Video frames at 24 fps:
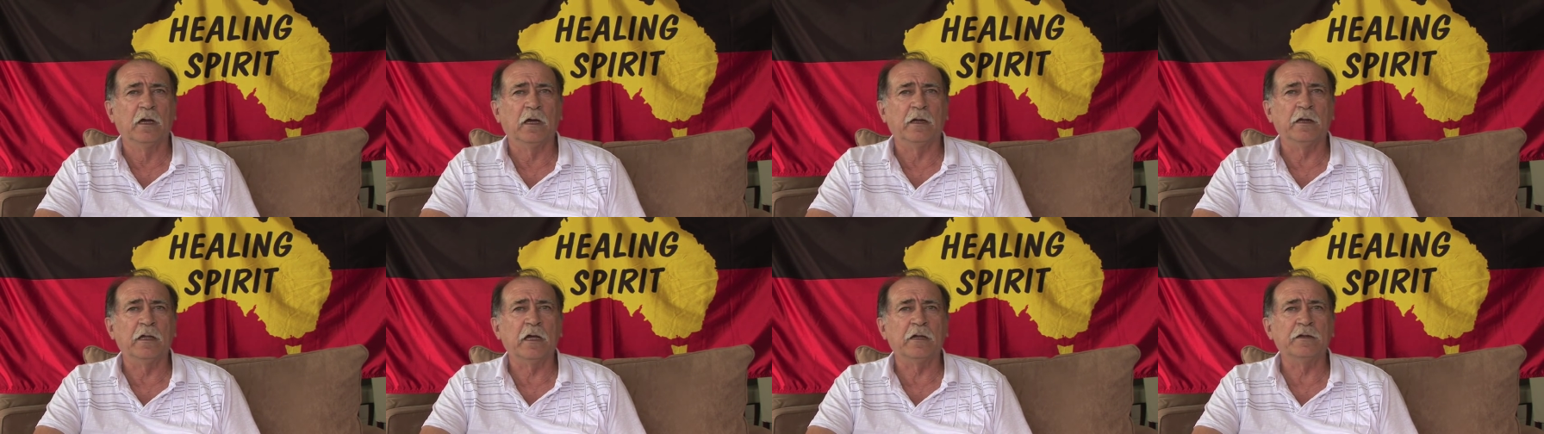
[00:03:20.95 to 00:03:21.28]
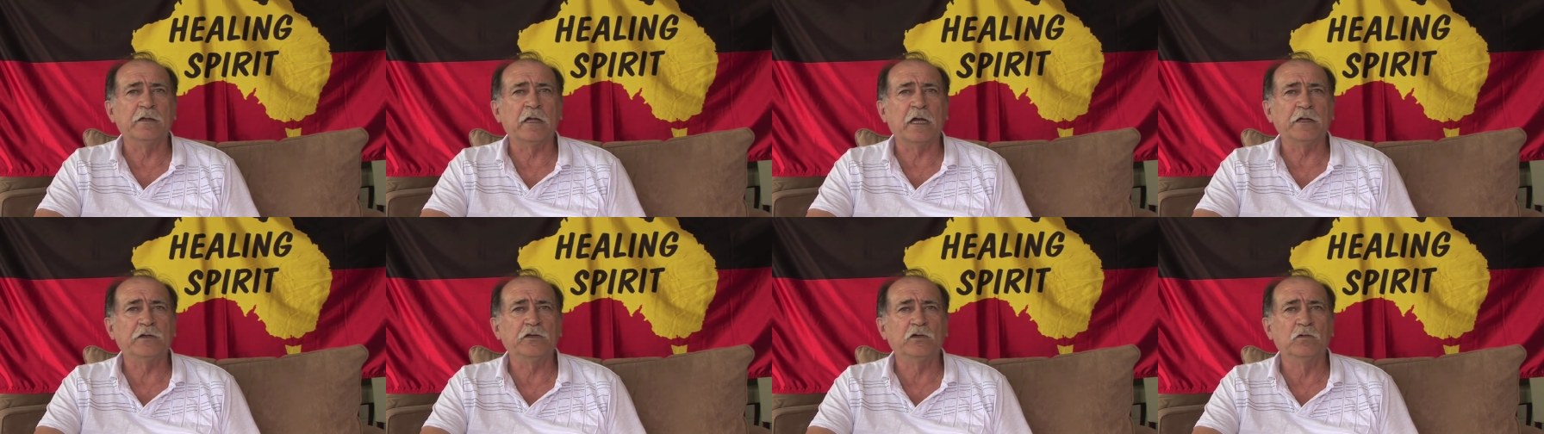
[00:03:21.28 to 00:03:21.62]
and how
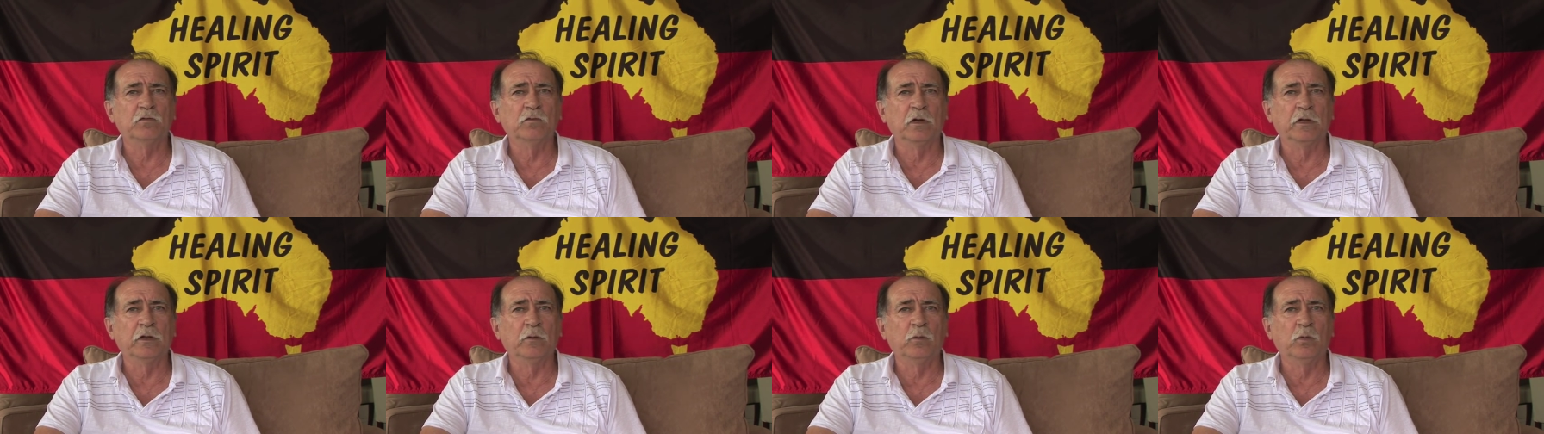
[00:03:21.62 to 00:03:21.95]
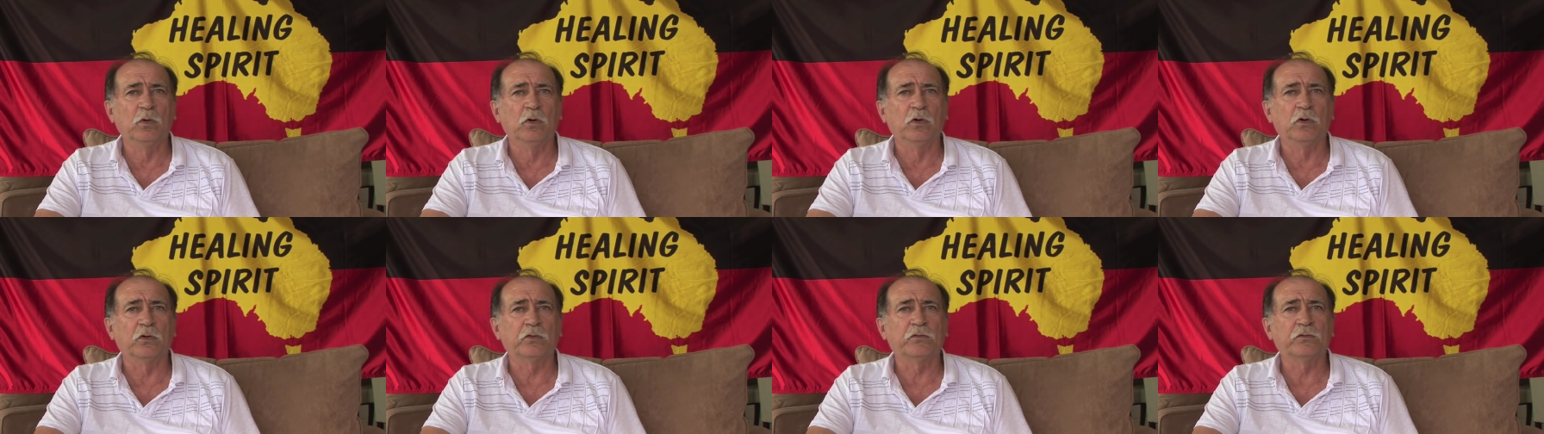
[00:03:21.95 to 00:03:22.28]
nature really
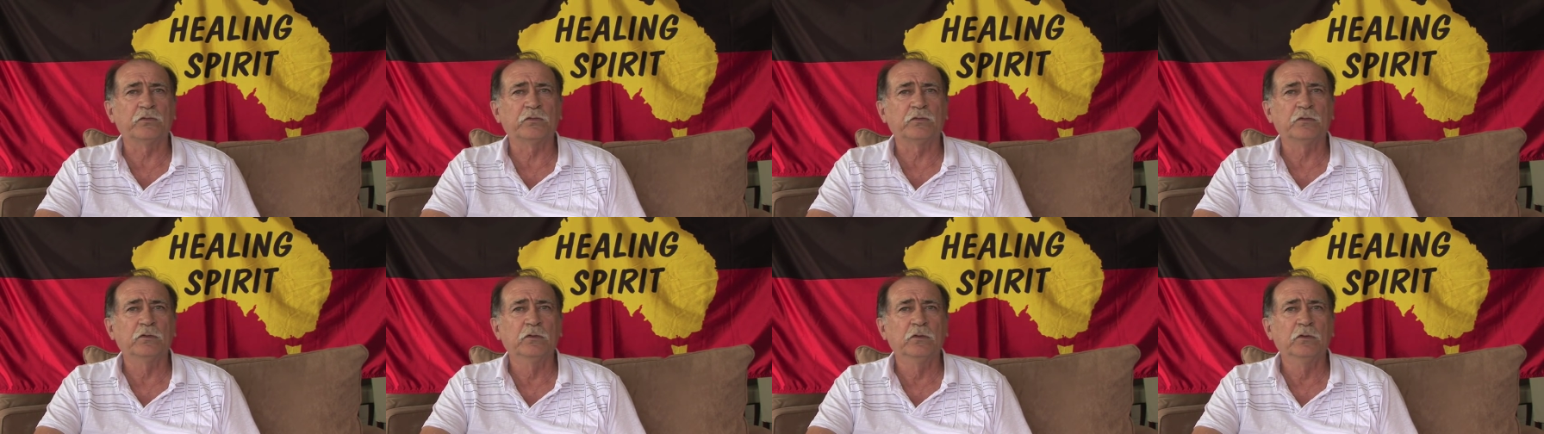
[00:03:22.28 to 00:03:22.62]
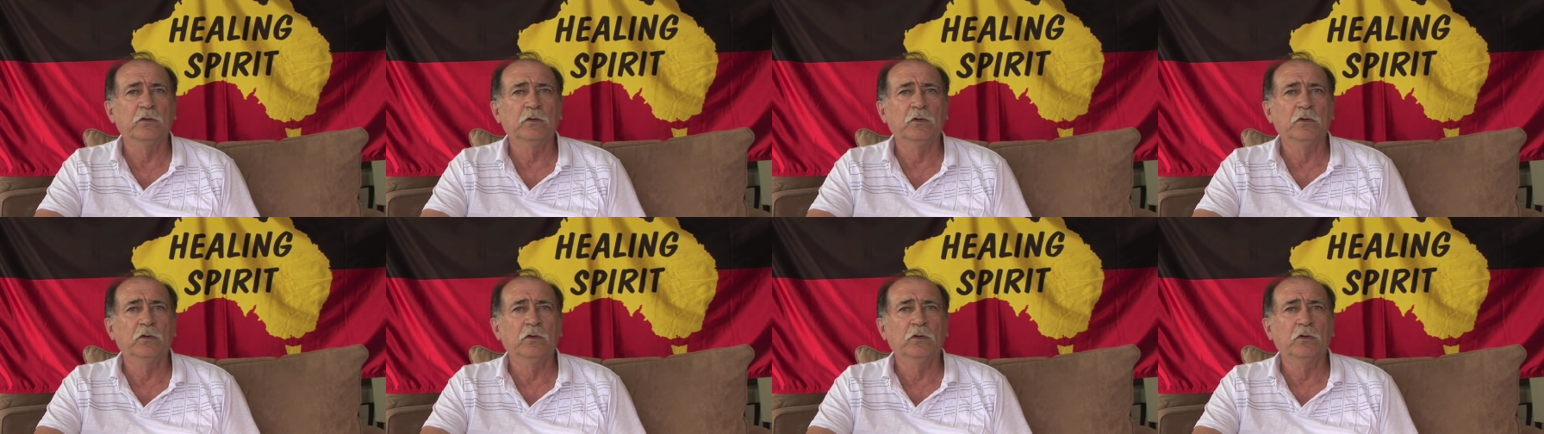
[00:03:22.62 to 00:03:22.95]
works
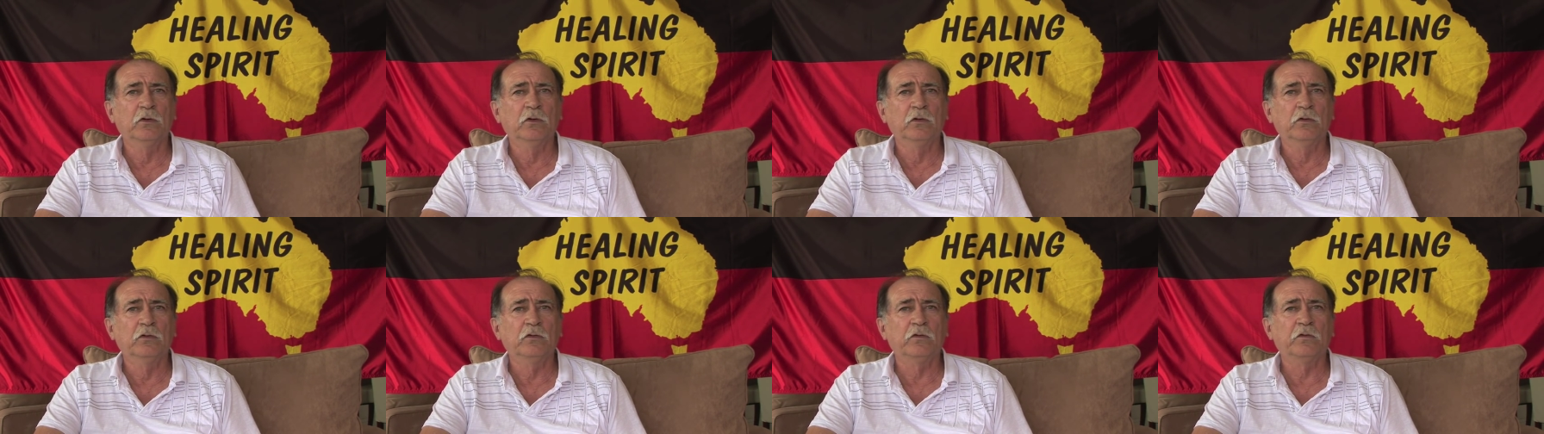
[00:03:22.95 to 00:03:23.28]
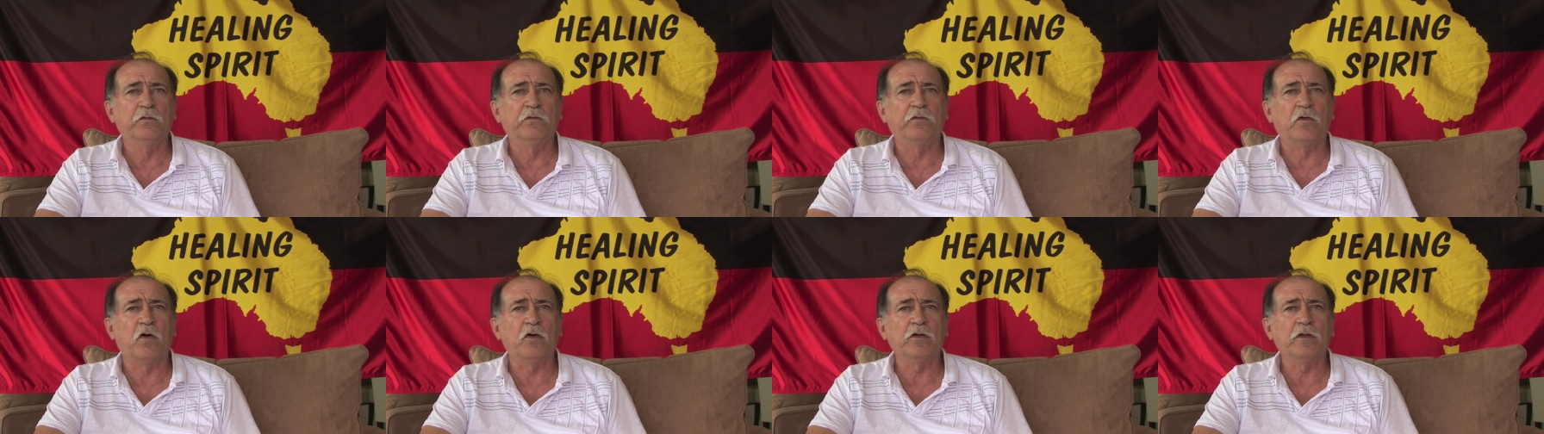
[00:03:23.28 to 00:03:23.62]
to
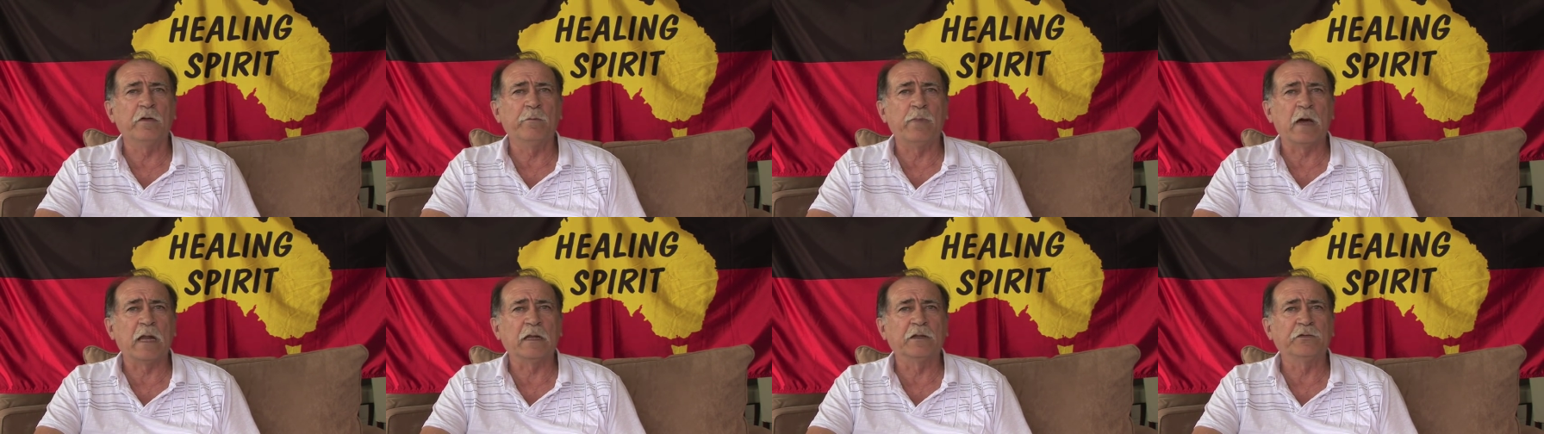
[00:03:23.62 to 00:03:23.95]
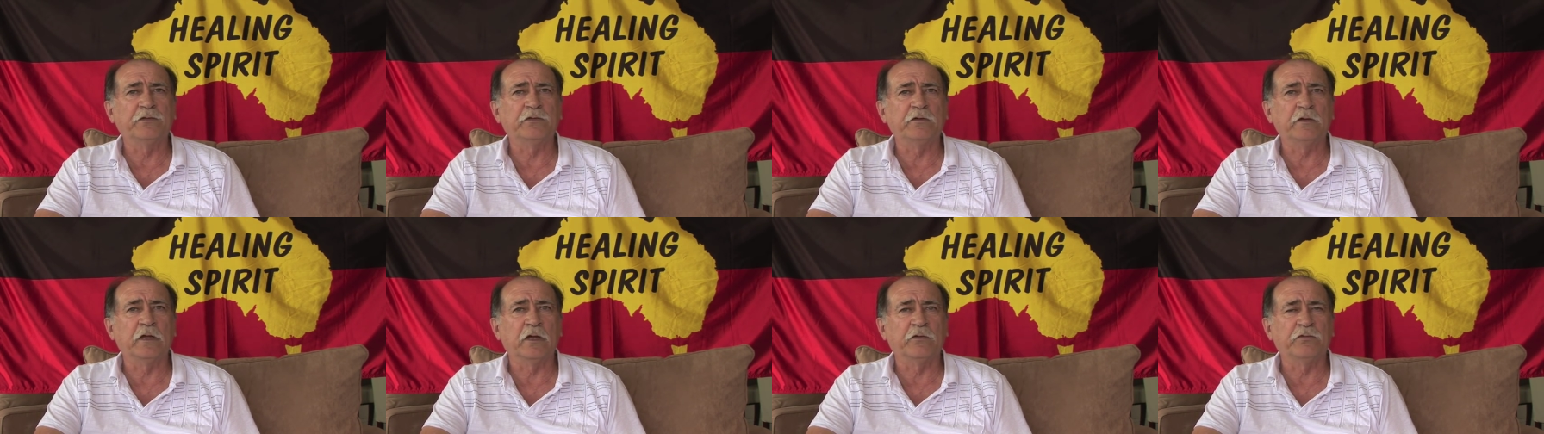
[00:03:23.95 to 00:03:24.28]
find the
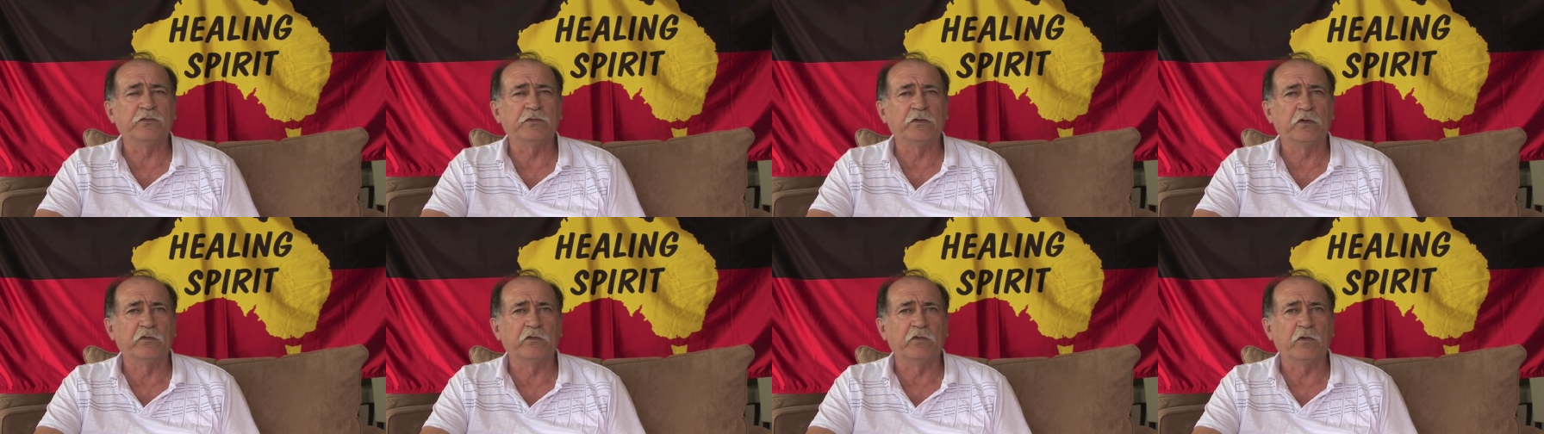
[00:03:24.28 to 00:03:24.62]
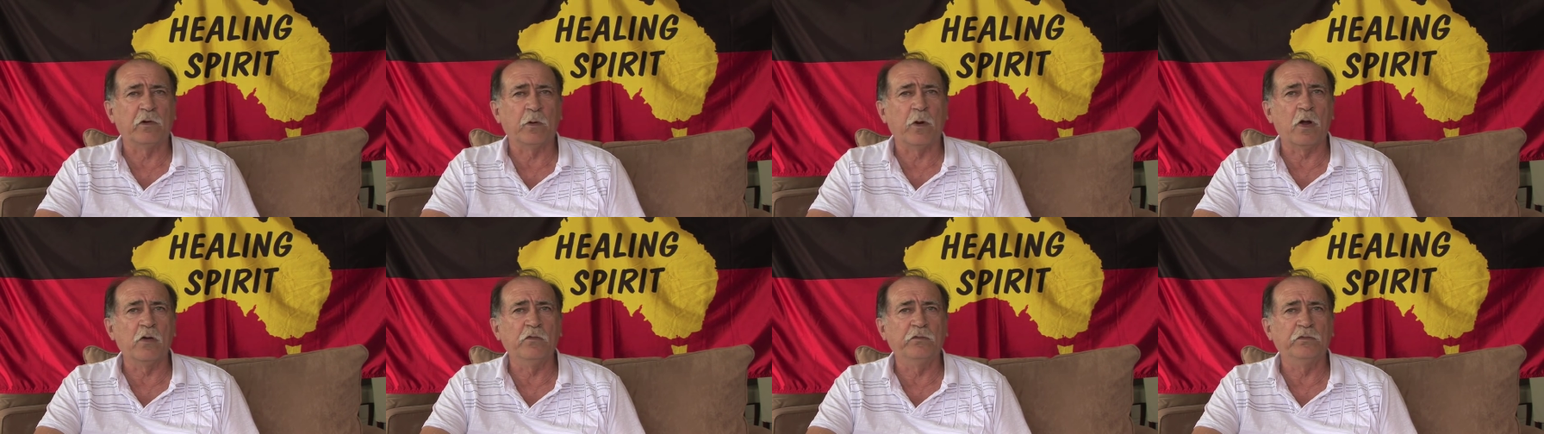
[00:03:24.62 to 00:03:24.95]
balance in ourselves for
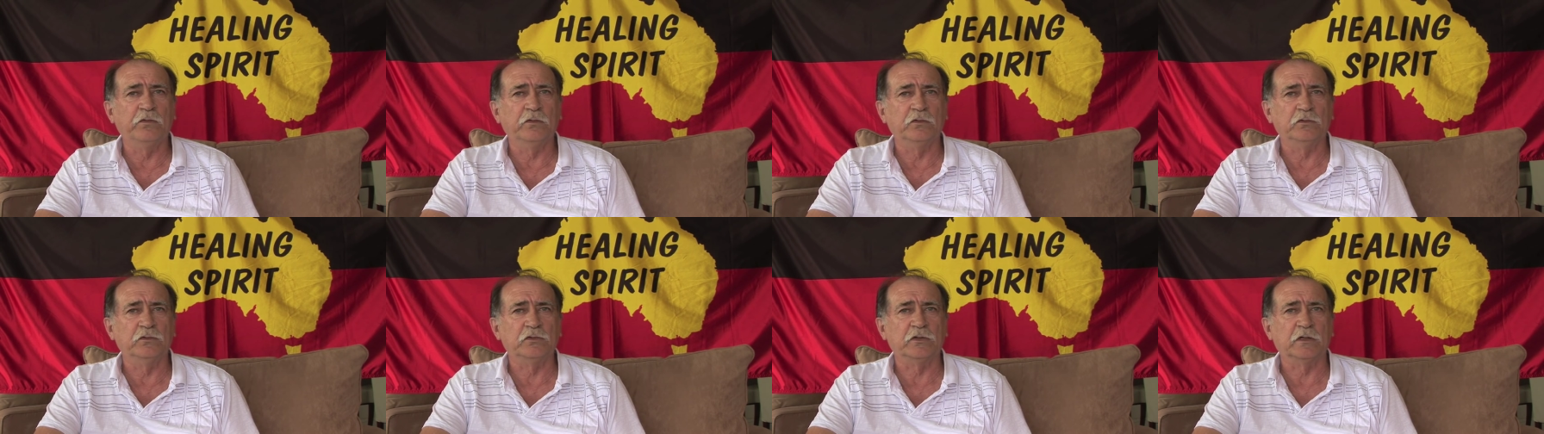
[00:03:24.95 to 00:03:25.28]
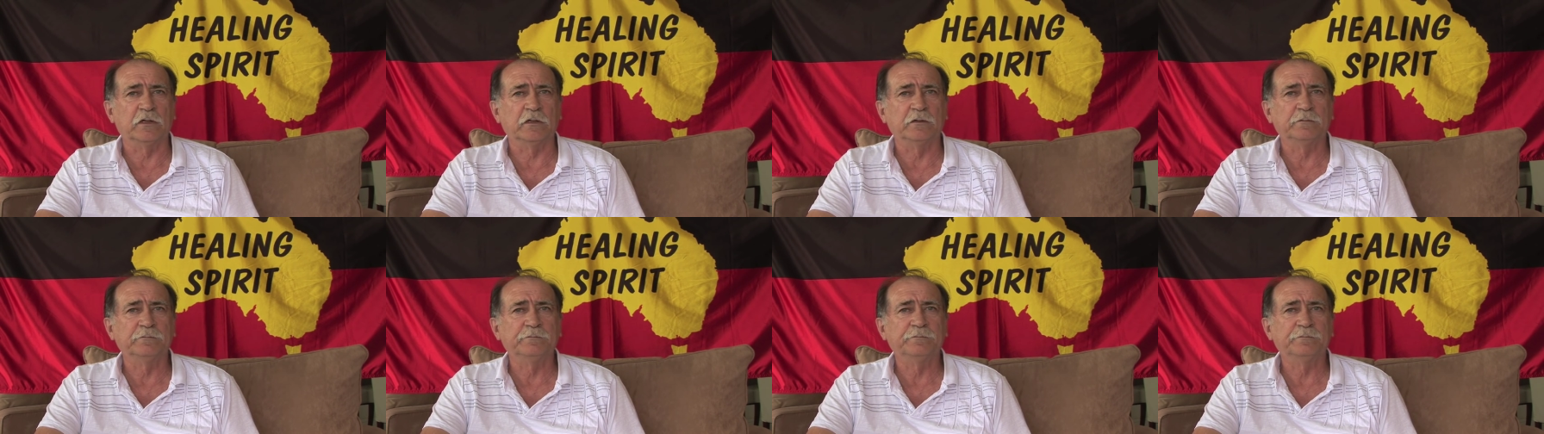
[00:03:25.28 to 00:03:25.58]
our own future.